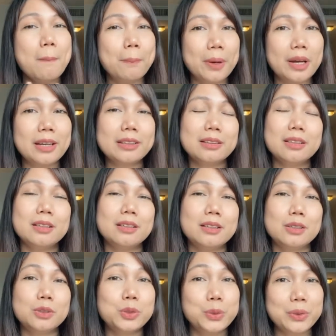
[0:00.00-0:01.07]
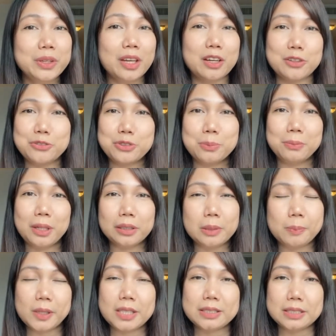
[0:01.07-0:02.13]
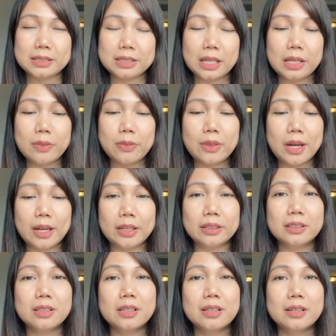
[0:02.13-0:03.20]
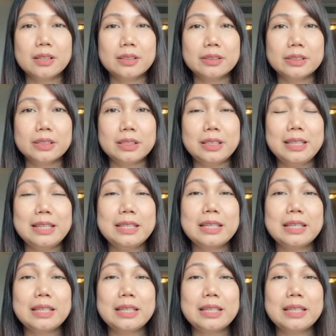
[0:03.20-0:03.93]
But Kuya from Lucky Plaza said that he